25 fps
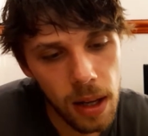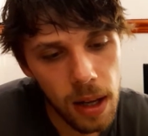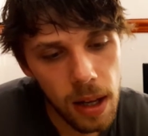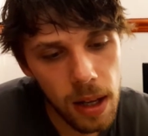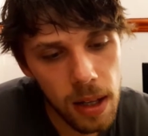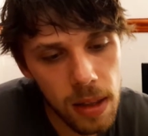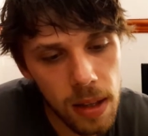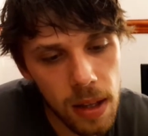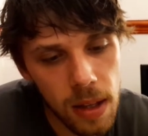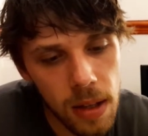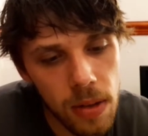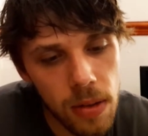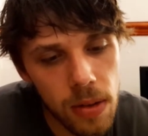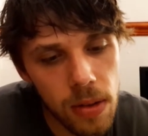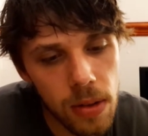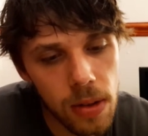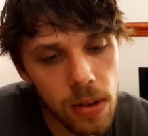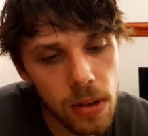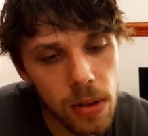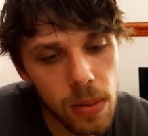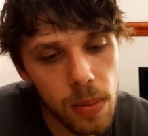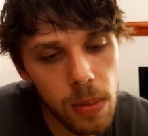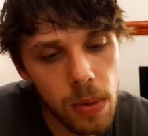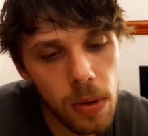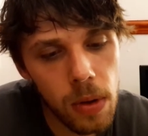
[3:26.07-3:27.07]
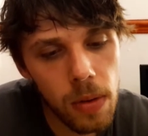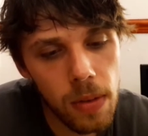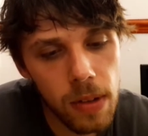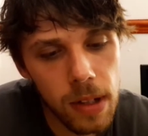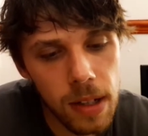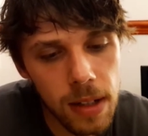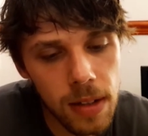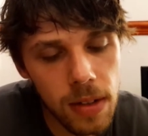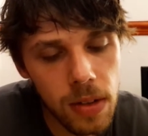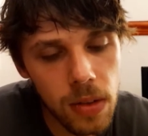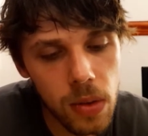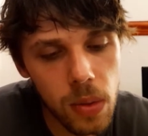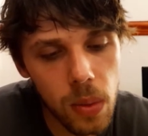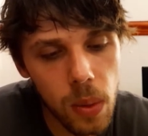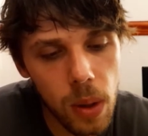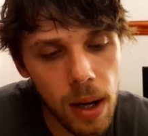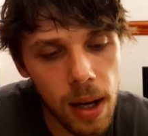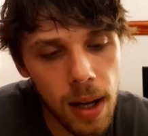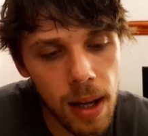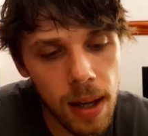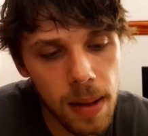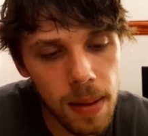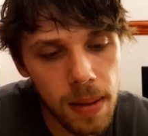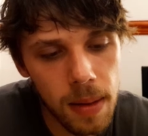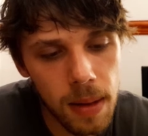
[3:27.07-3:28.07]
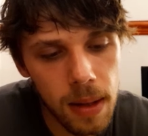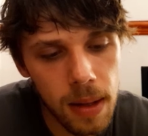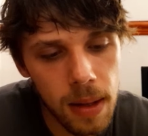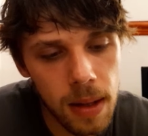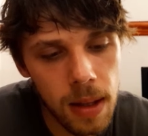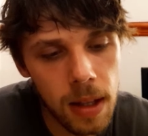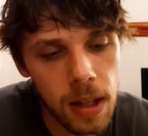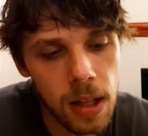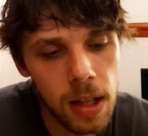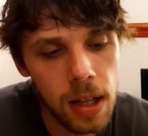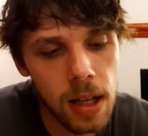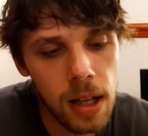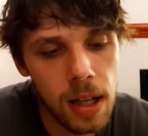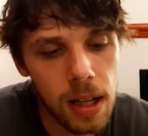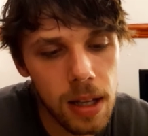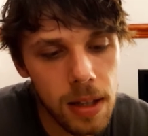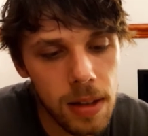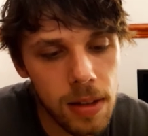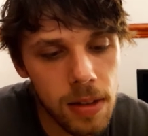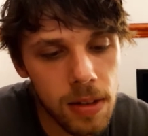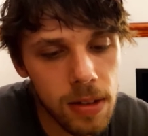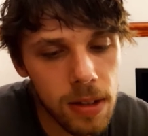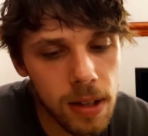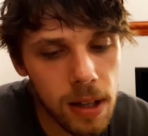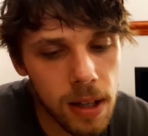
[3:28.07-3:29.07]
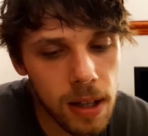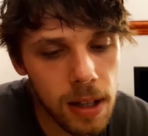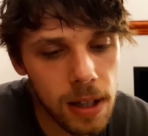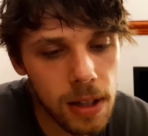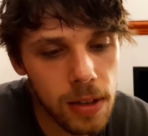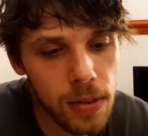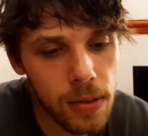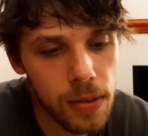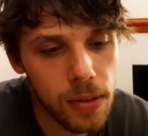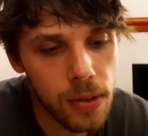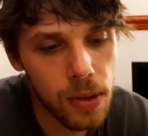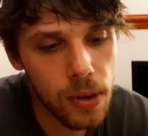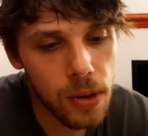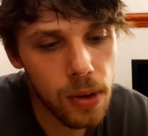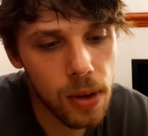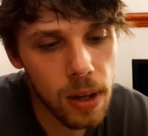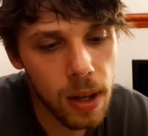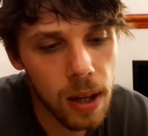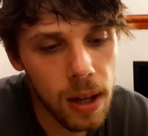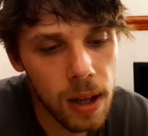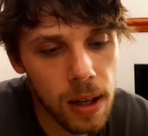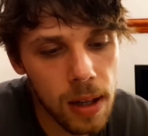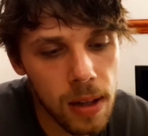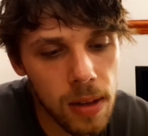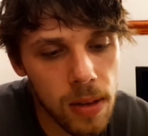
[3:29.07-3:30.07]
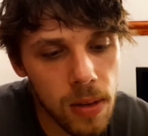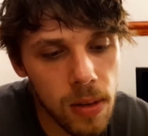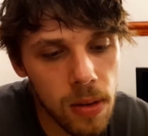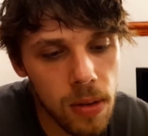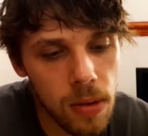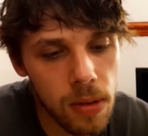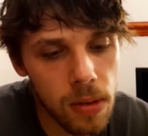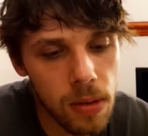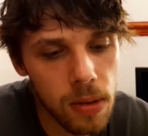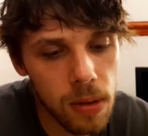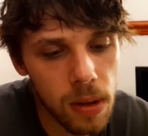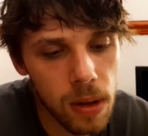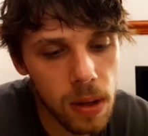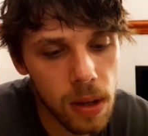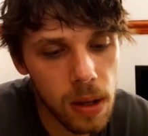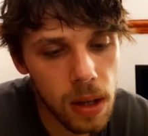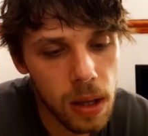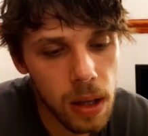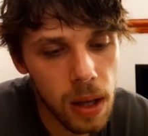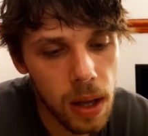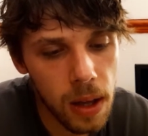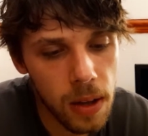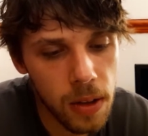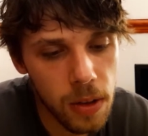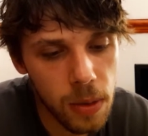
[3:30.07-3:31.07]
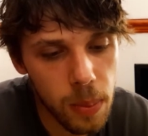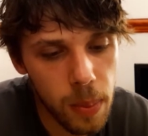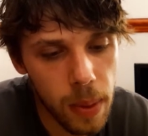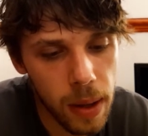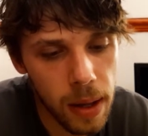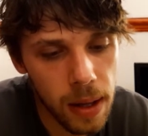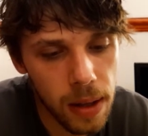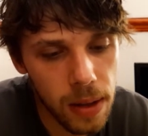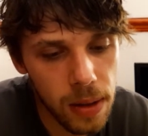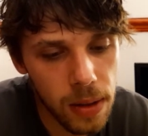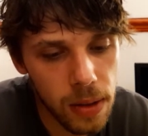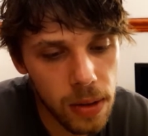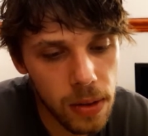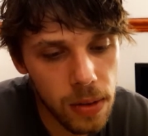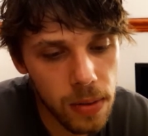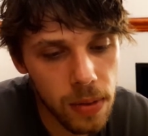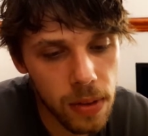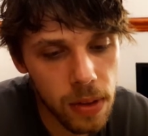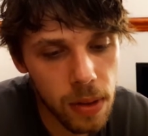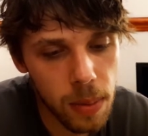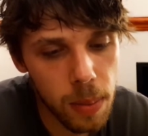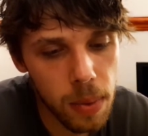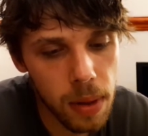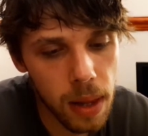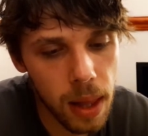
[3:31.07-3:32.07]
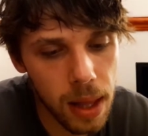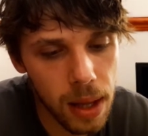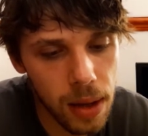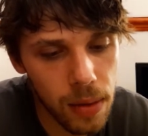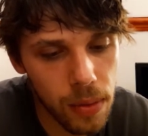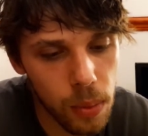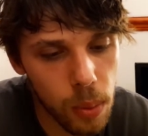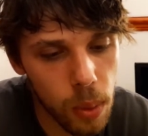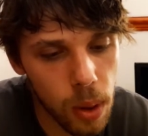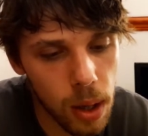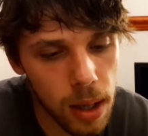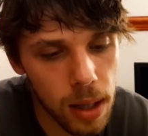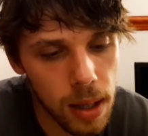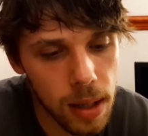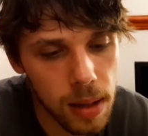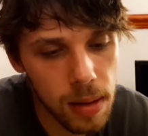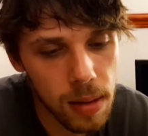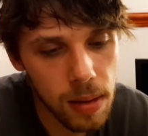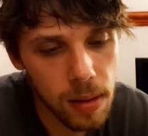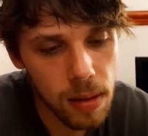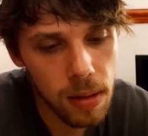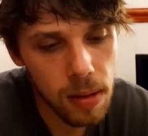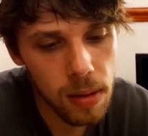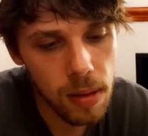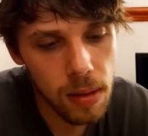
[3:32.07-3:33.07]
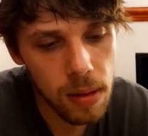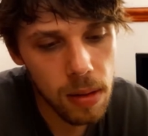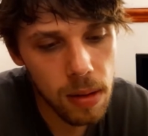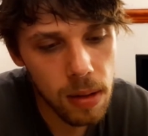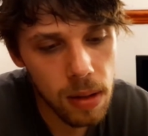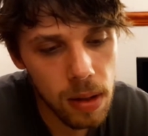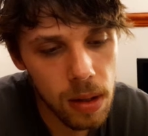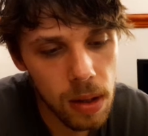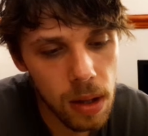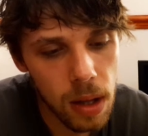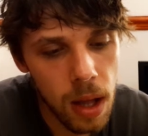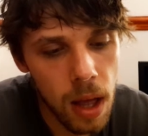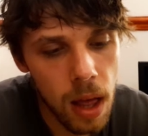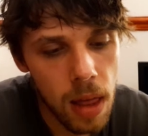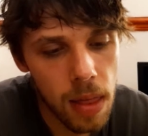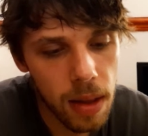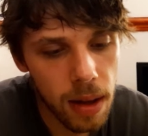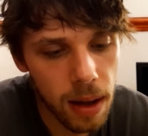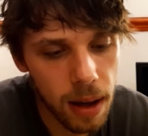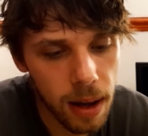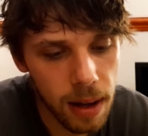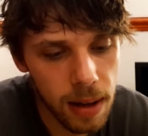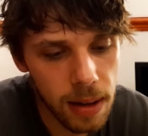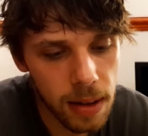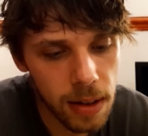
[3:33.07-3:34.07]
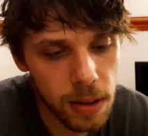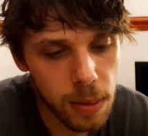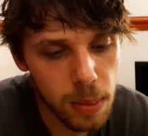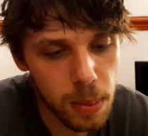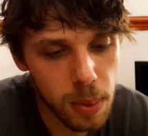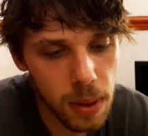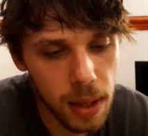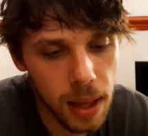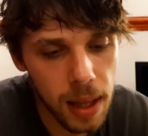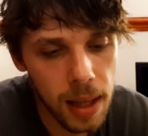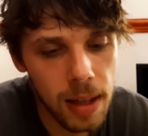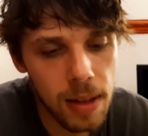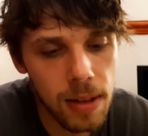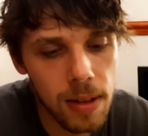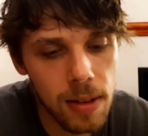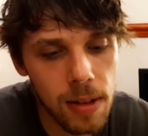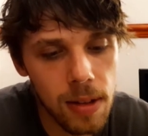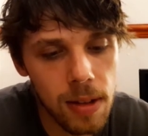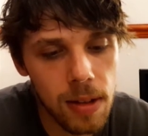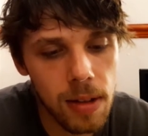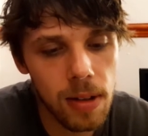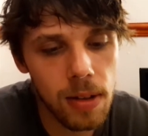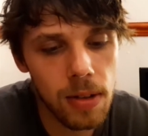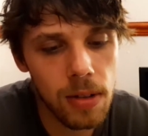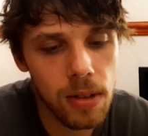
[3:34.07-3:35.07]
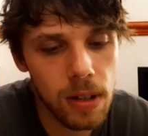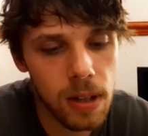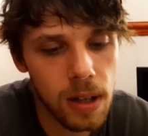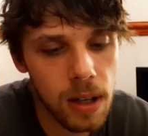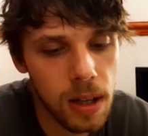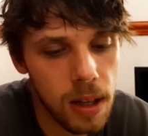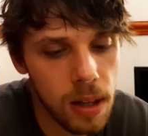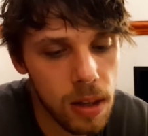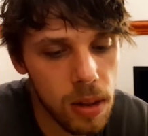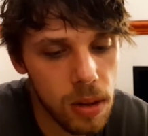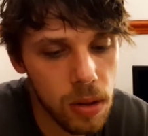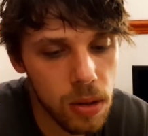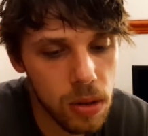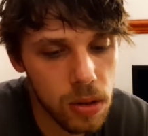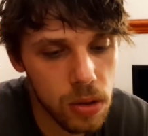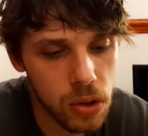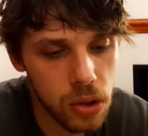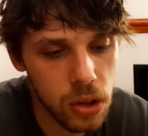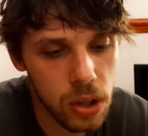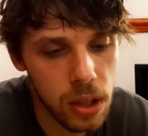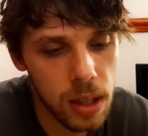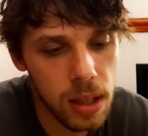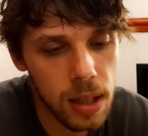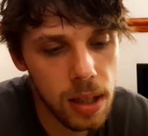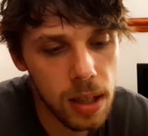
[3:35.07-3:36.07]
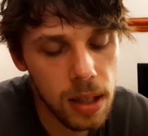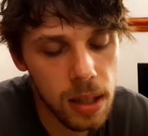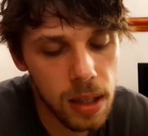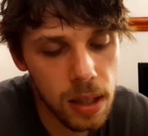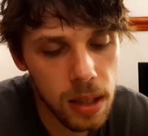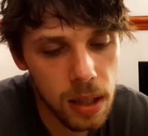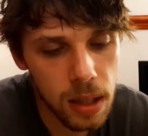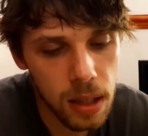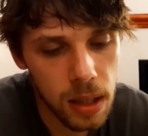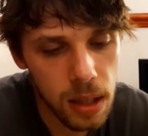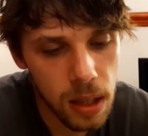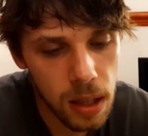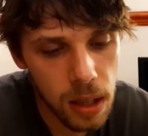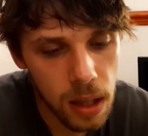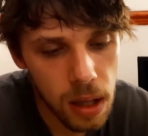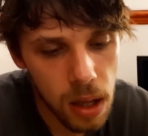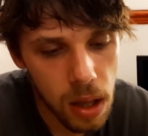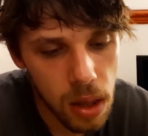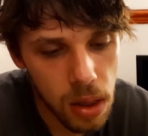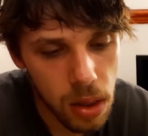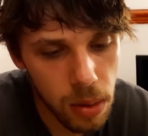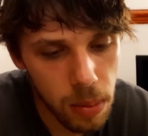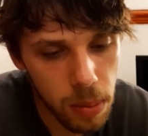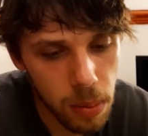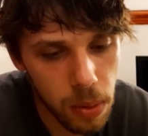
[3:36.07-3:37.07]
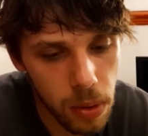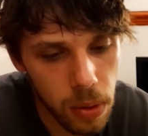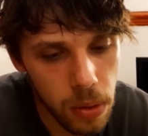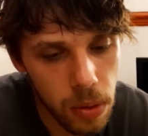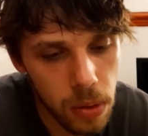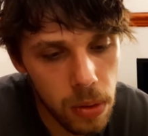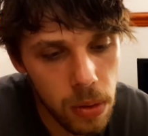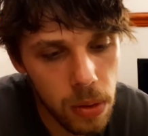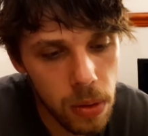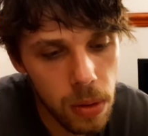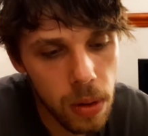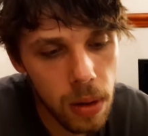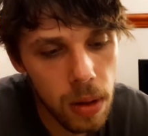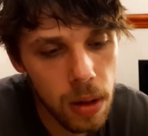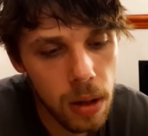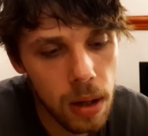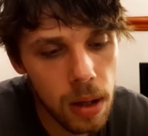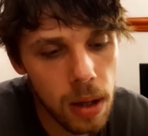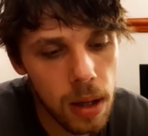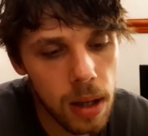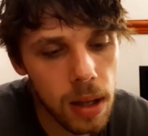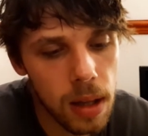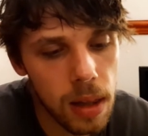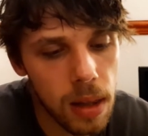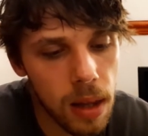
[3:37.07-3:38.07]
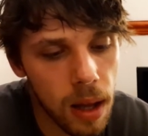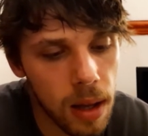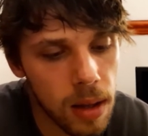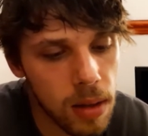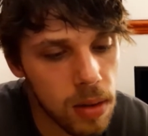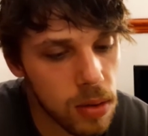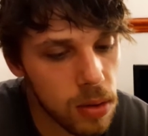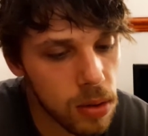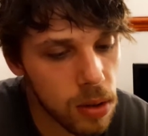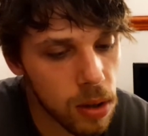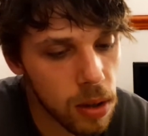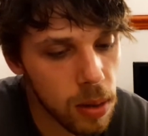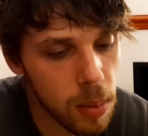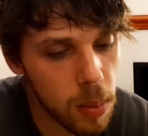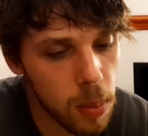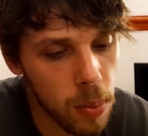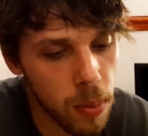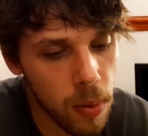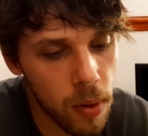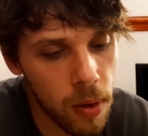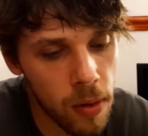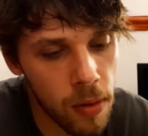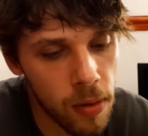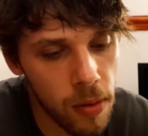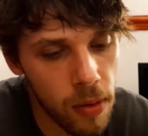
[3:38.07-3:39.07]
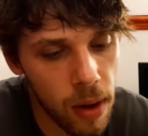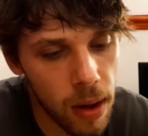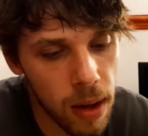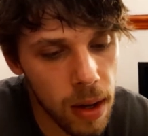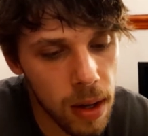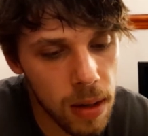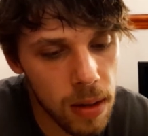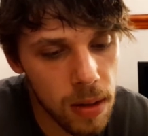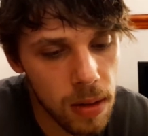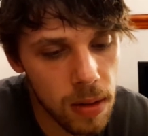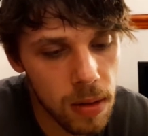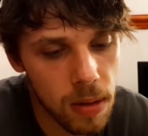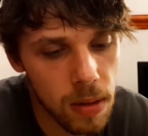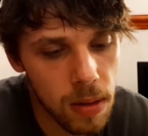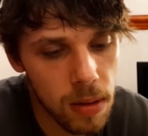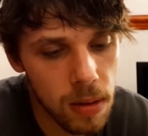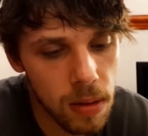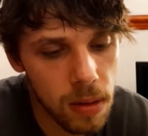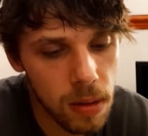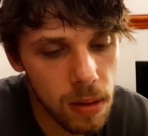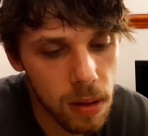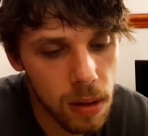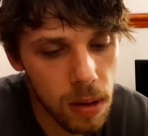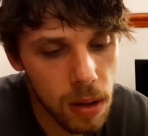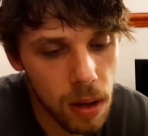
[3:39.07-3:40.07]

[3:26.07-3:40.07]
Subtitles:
In this unmoving square, inside four lines, a space for the play of white, the hand placed underneath your cheek, the moon lights up a face,